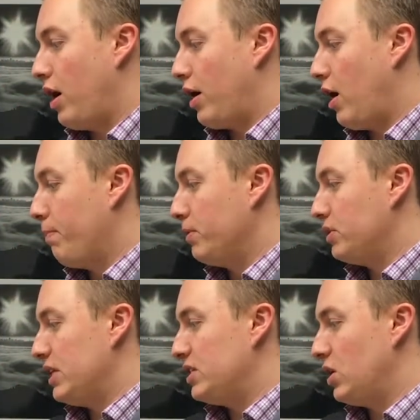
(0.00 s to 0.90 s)
a couple
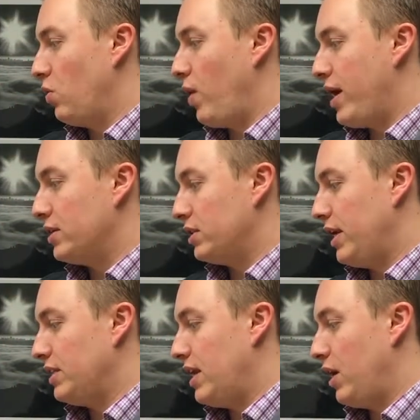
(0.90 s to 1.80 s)
decent ways.
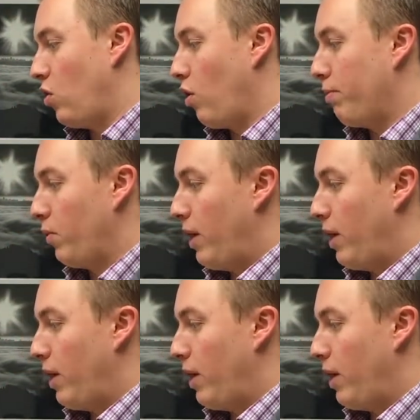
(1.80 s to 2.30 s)
LinkedIn and corporate